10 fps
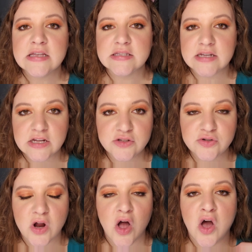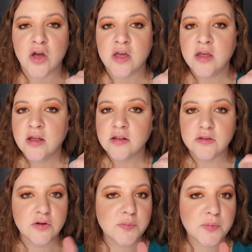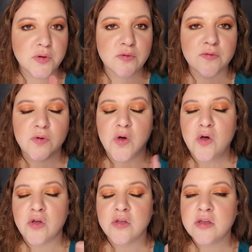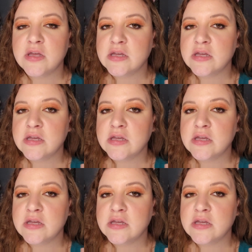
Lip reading: stayed strong, looked beautiful,